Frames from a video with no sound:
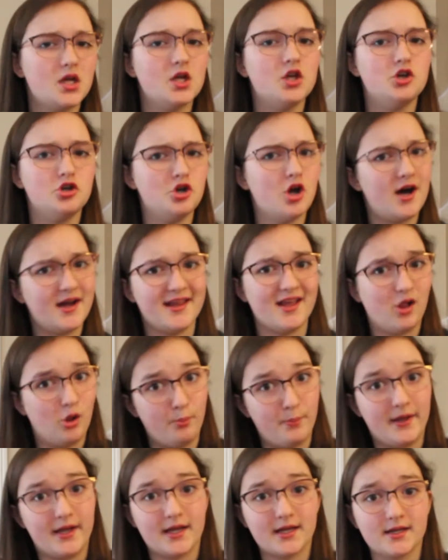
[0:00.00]
not
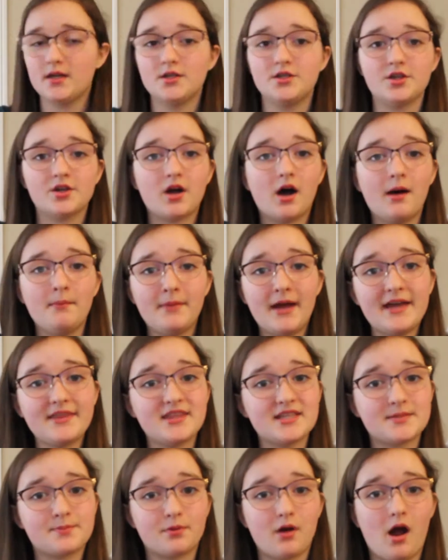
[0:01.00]
helping. To combat
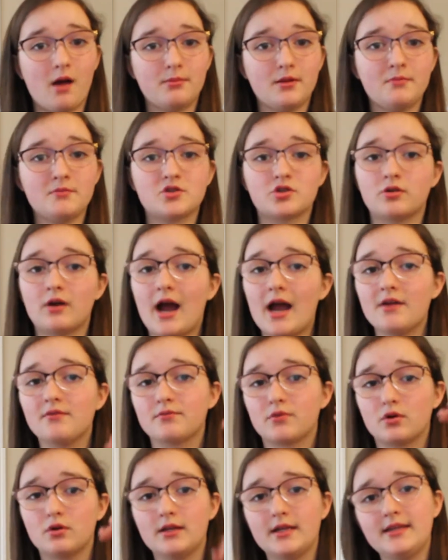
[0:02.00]
this problem,
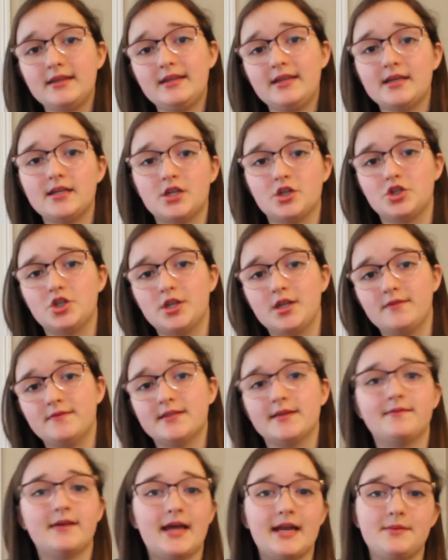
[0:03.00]
try rolling the
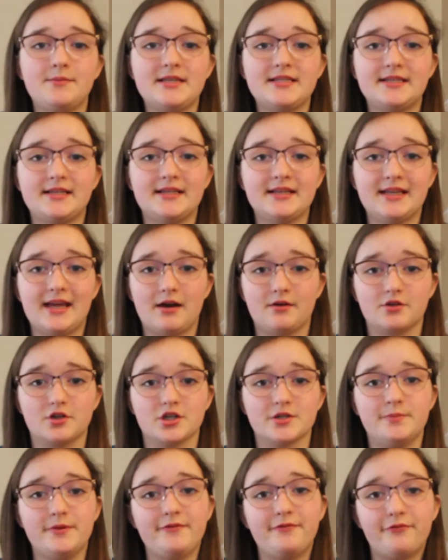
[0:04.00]
initiatives of enemies and
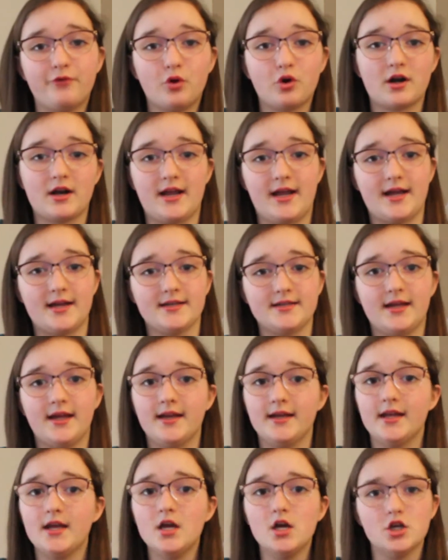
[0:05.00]
encounters beforehand
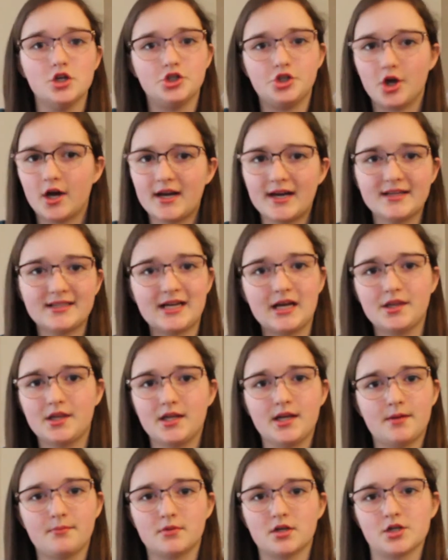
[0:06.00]
and jotting down
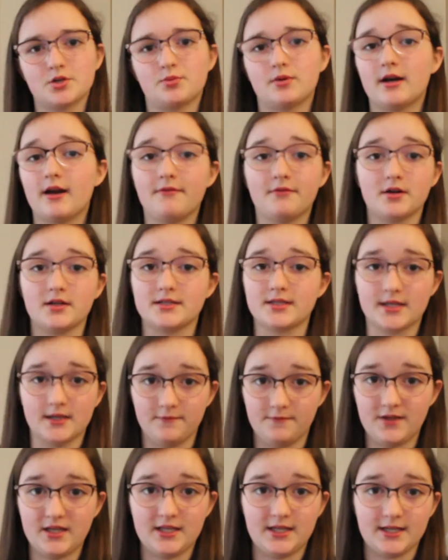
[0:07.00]
the numbers wherever it's
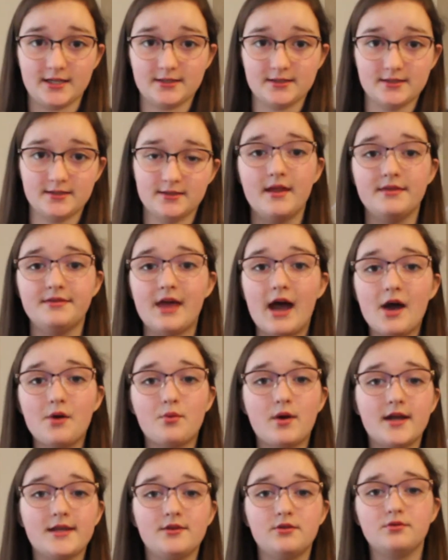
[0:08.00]
convenient.
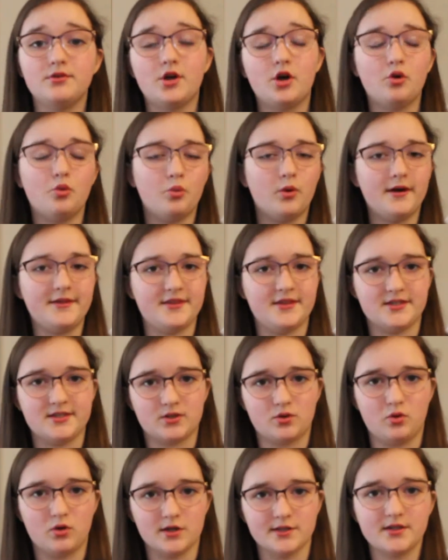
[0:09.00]
That way you know what the
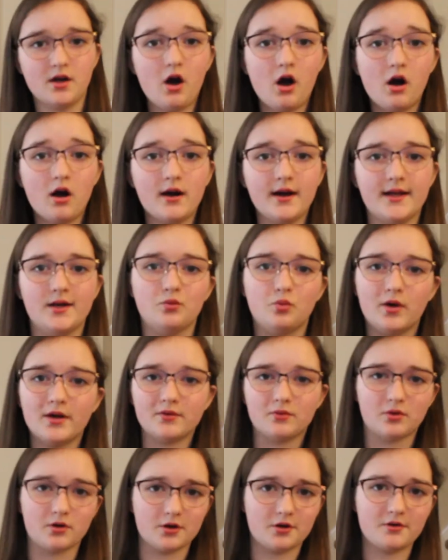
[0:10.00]
scores are and
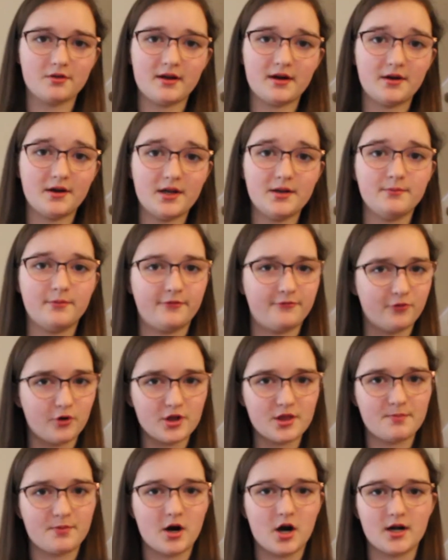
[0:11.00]
what order they're in
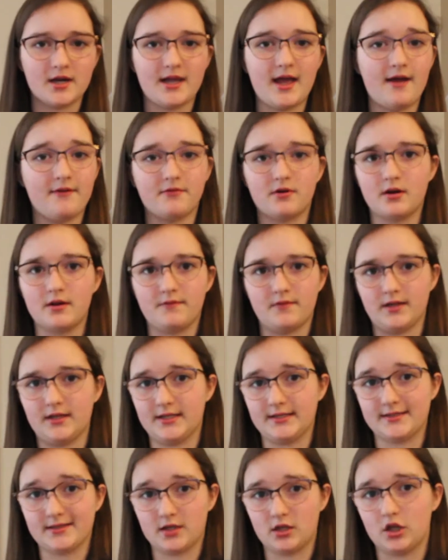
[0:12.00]
before the party ever even
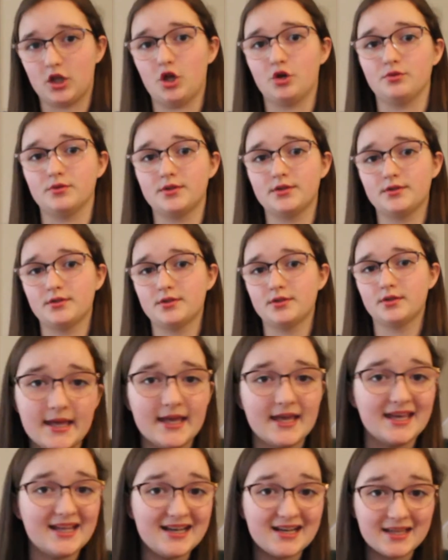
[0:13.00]
gets close.
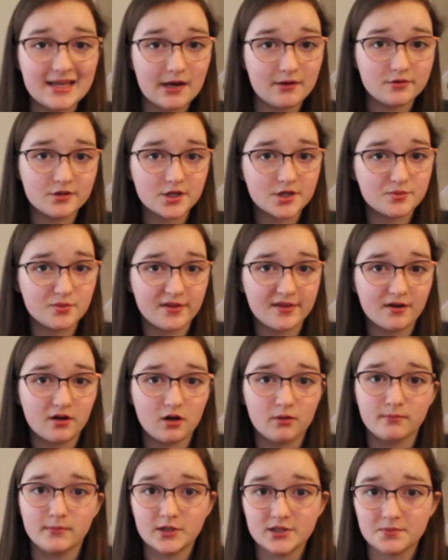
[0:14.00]
In encounters where
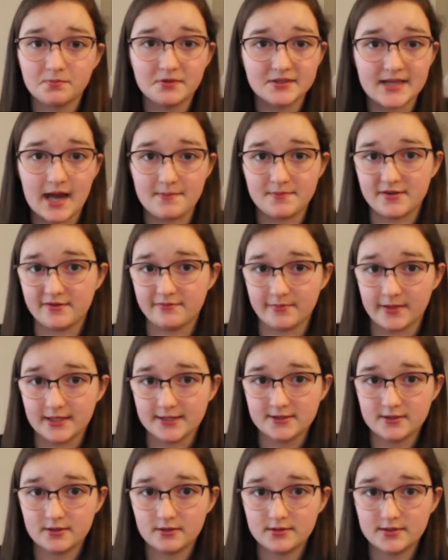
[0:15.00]
there are multiple types of
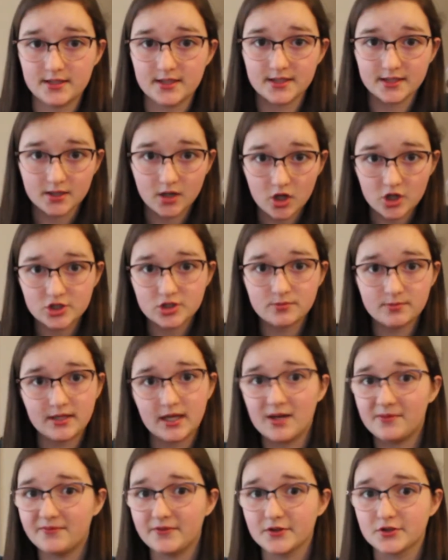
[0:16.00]
monsters, it can also be
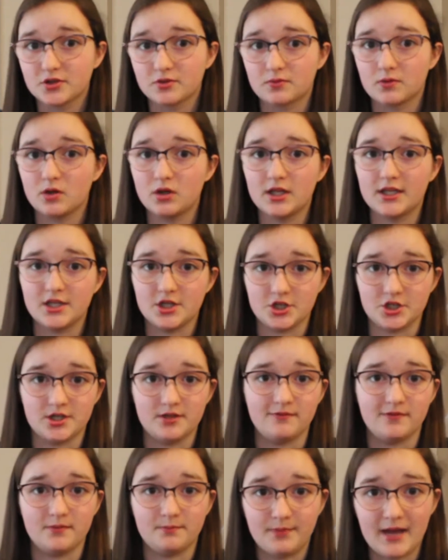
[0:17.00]
helpful to roll
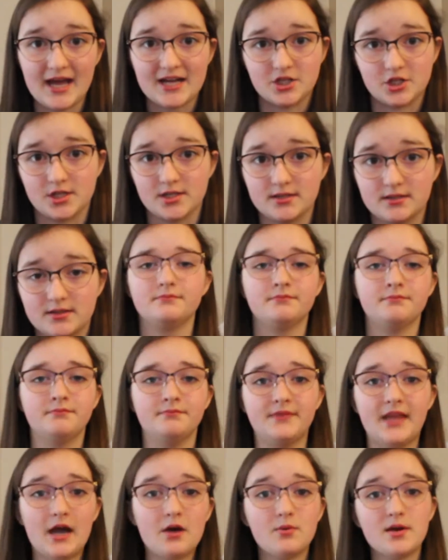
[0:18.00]
initiative in batches.
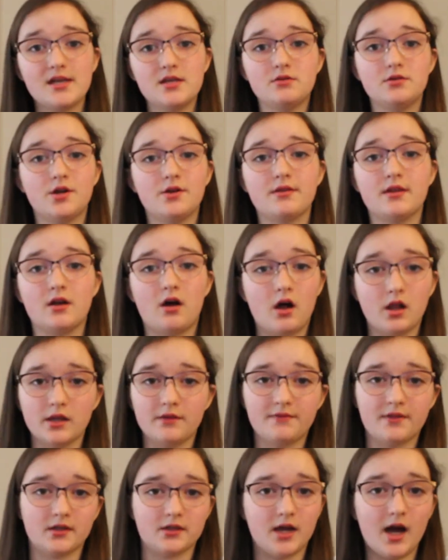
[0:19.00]
That way you know that
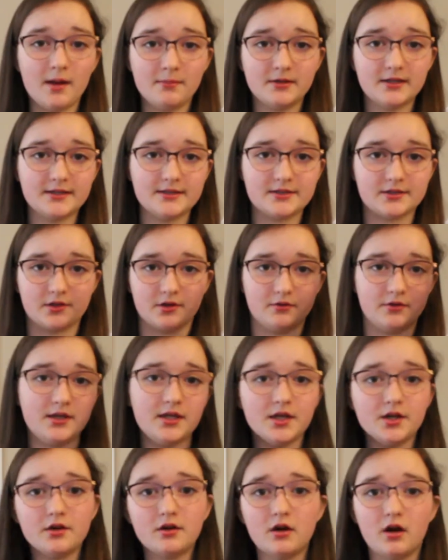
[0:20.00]
all of the goblins go
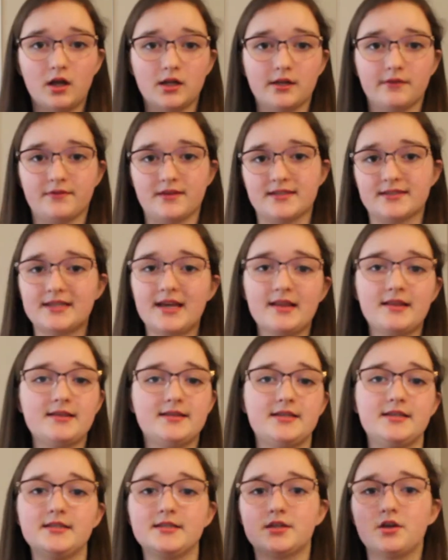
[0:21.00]
here, all of the
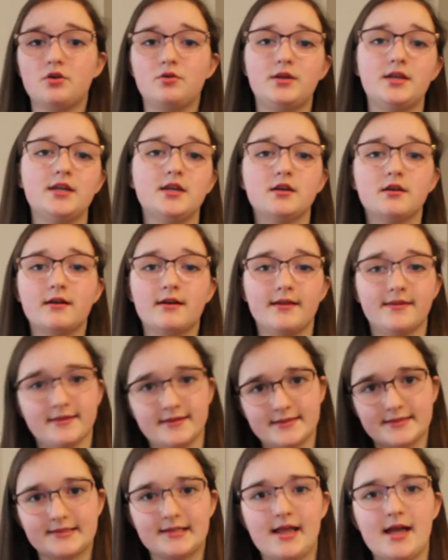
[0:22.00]
skeletons go here, and
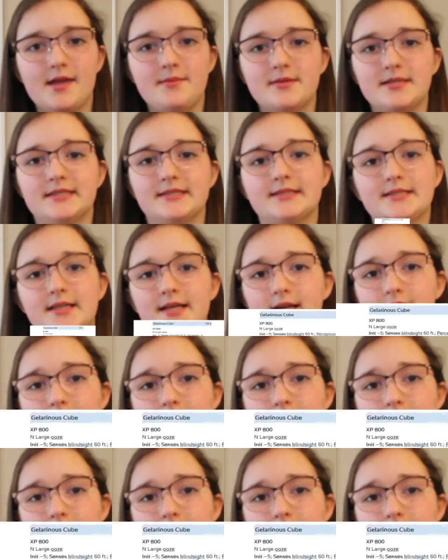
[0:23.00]
the slime is